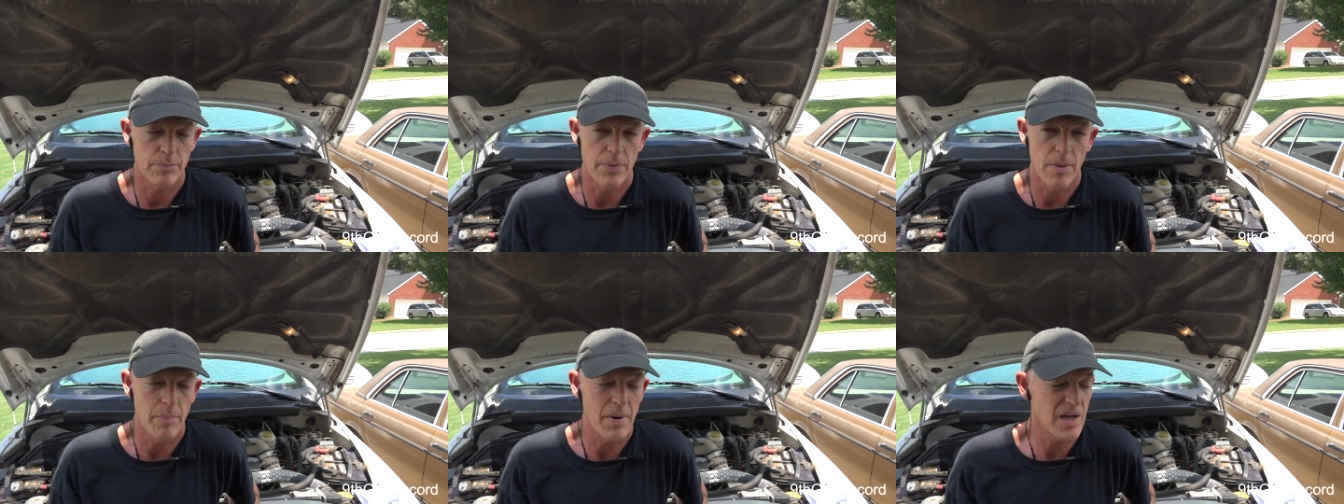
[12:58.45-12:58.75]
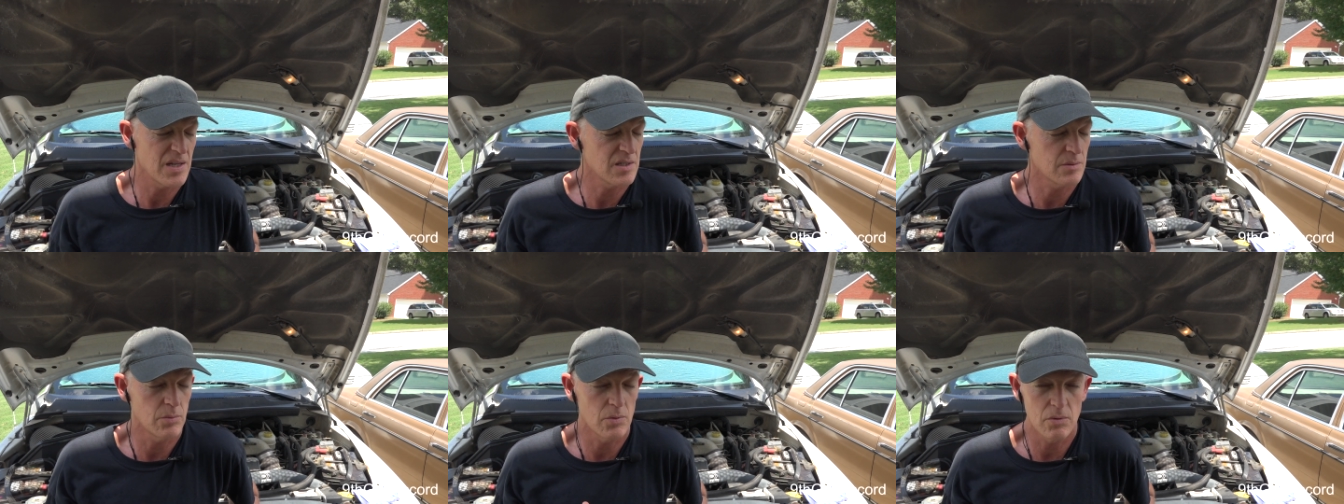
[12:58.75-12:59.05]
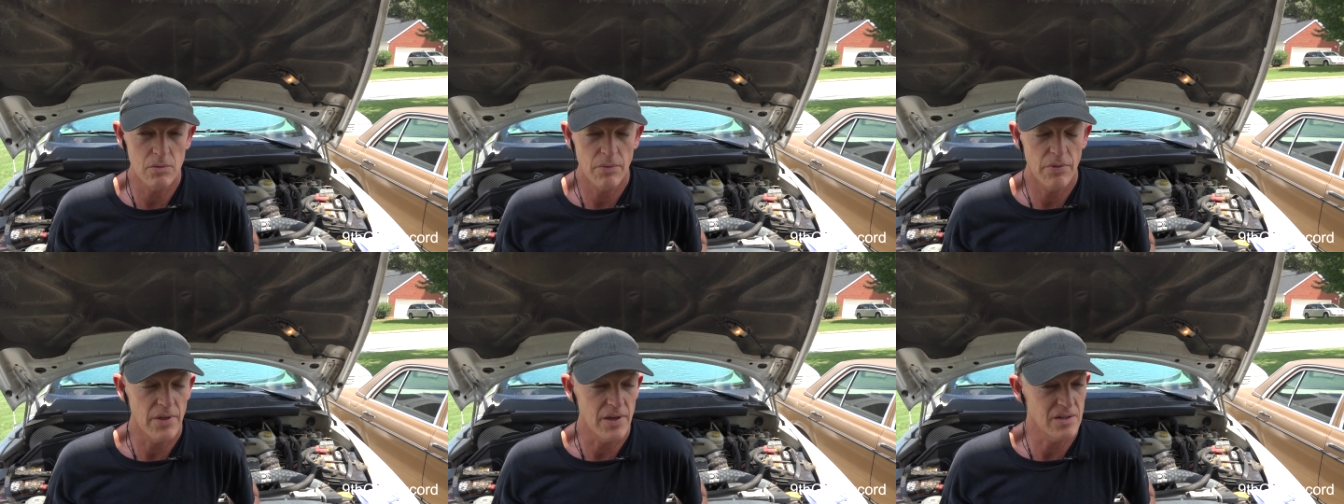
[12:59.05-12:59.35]
the
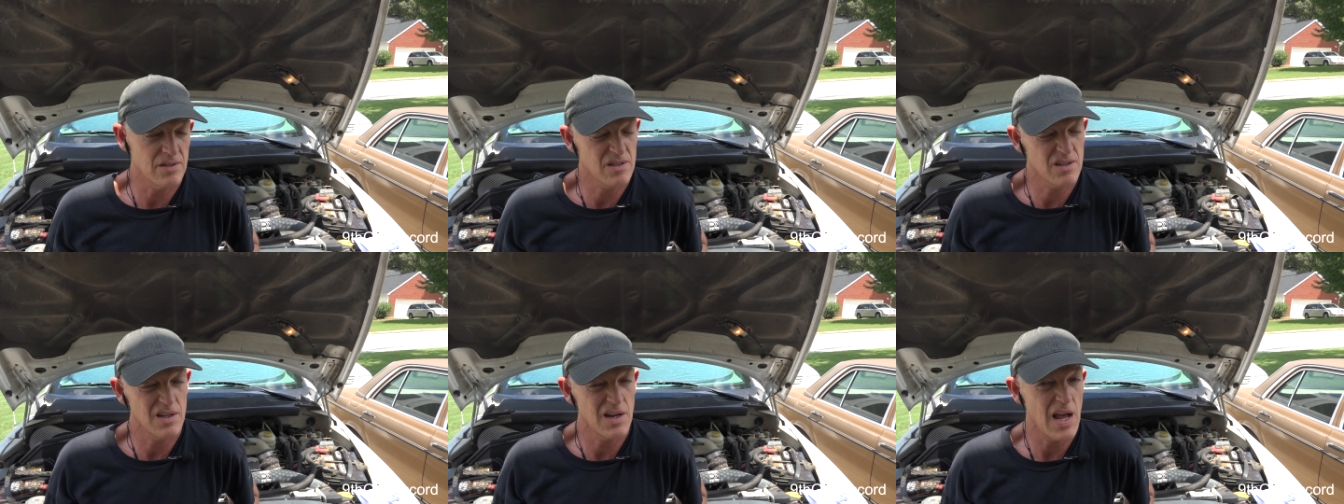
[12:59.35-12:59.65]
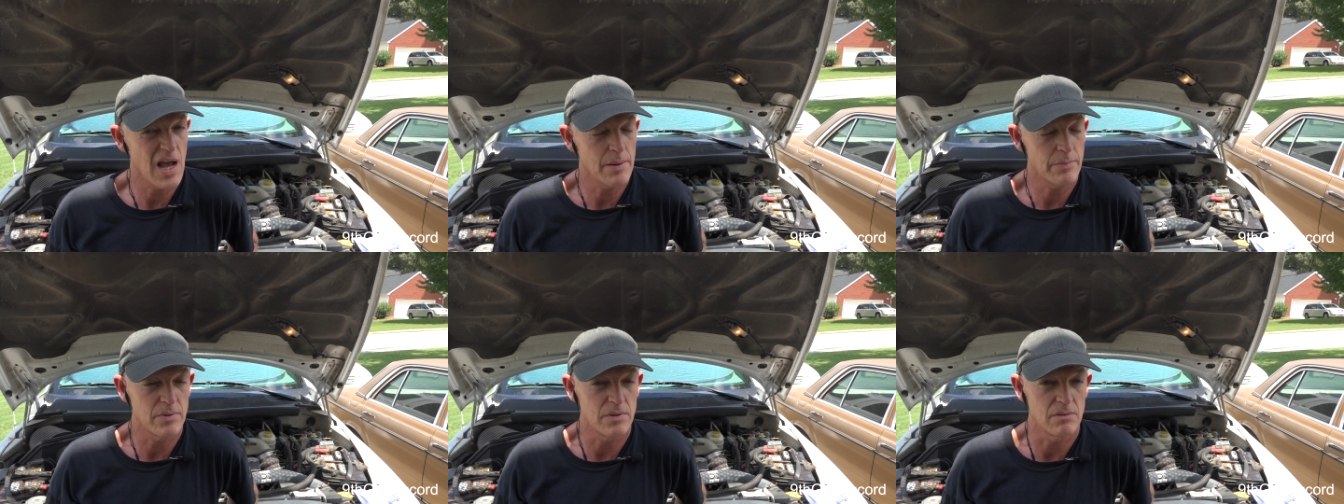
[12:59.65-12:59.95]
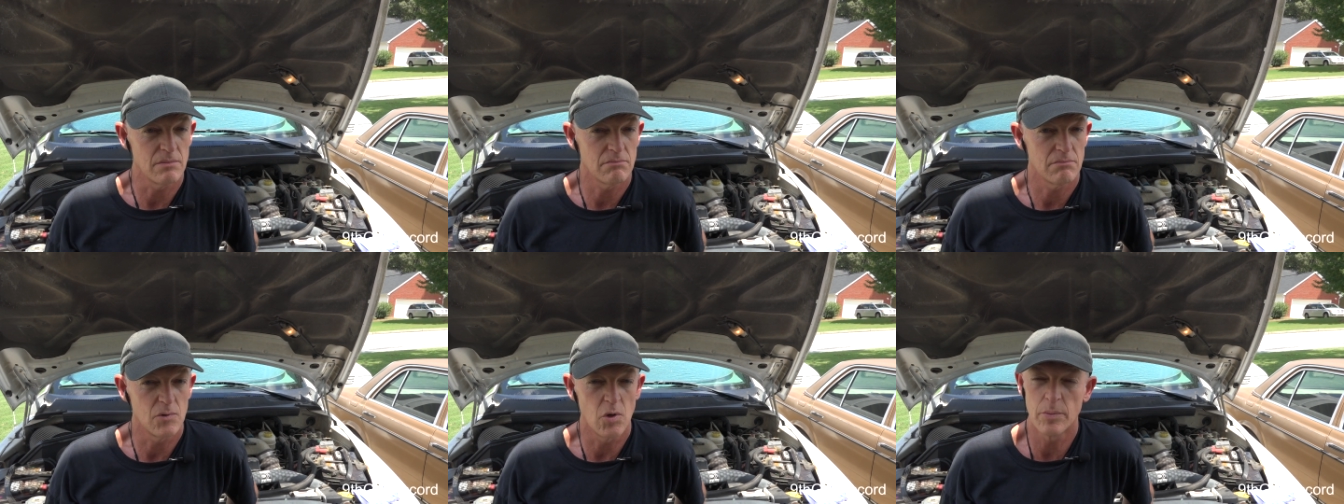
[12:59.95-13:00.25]
possible things that can
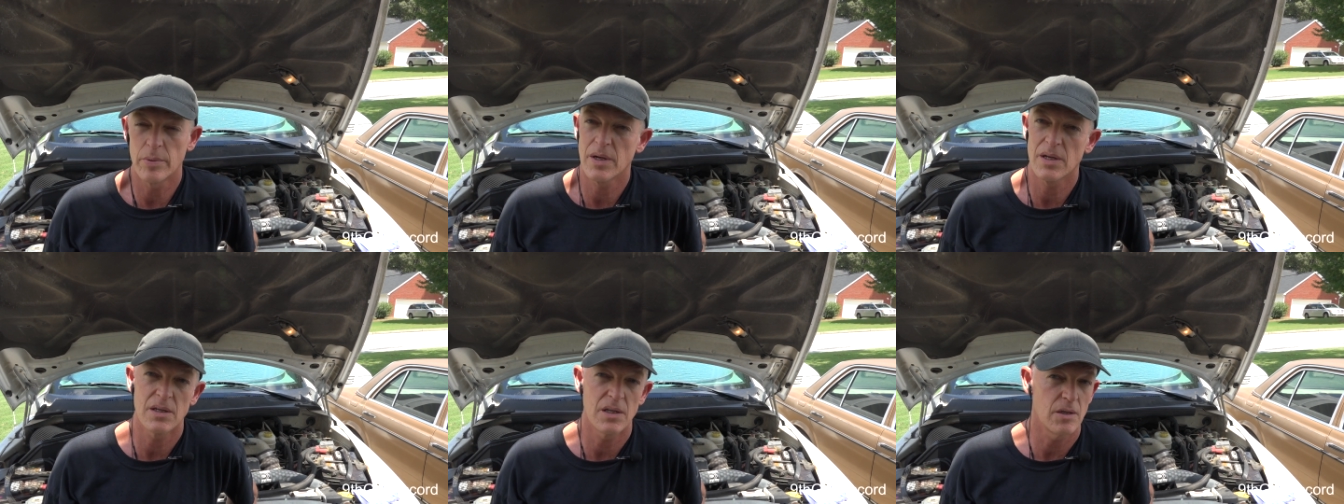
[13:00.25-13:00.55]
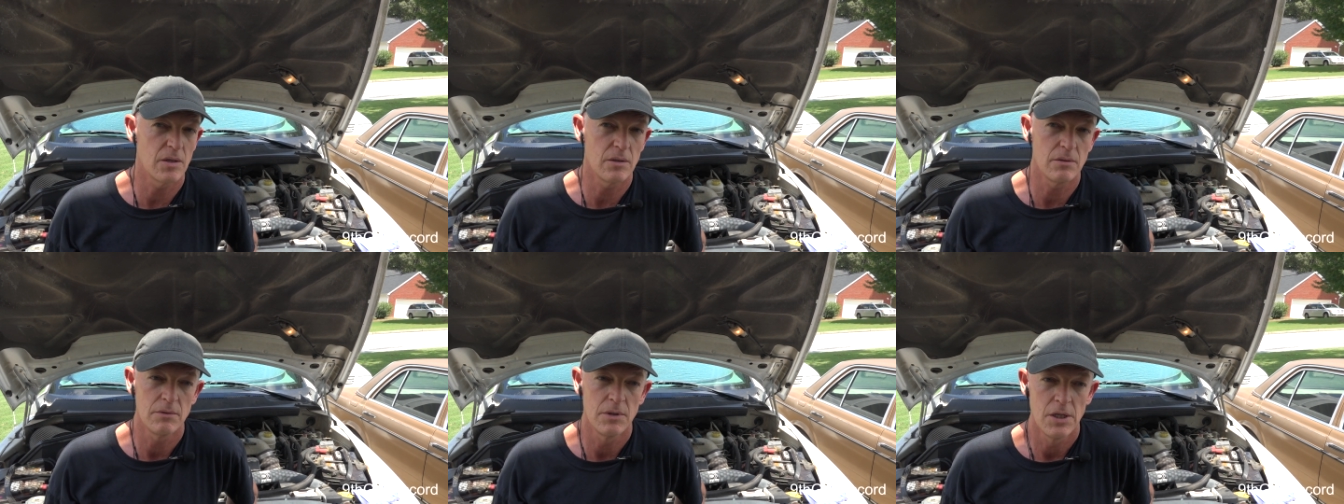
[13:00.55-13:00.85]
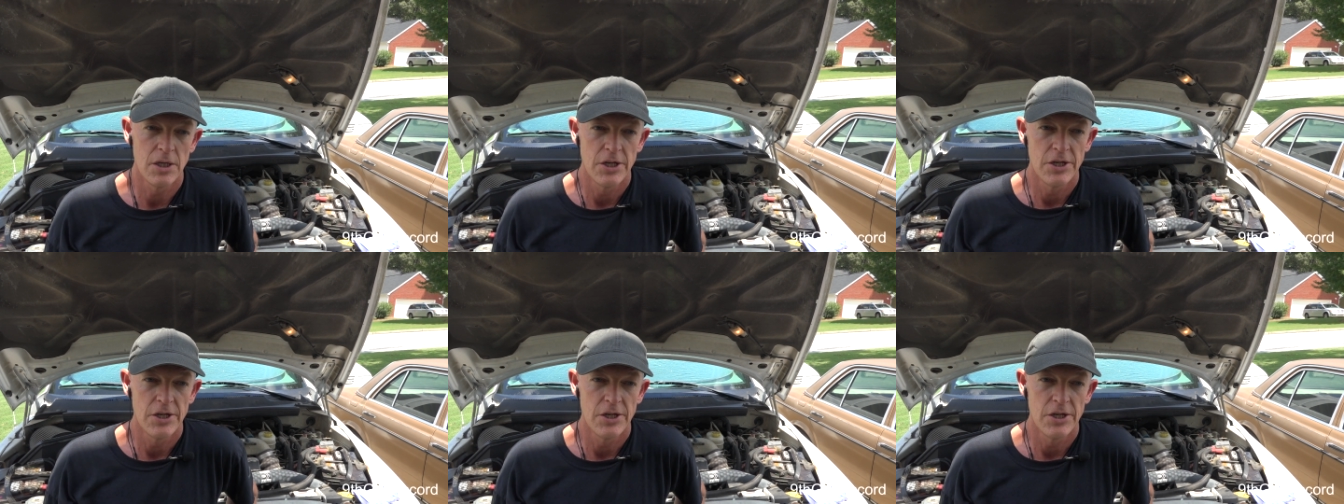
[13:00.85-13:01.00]
happen no big deal